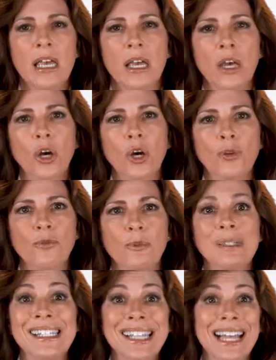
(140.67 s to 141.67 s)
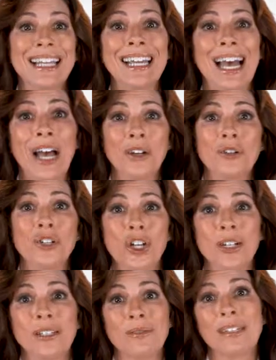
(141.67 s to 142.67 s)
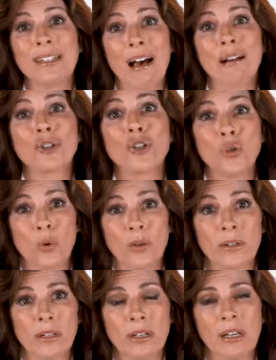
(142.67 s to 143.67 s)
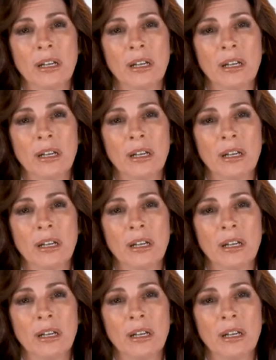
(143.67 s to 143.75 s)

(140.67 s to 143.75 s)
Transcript: incurred from selling 100 shares of stock short.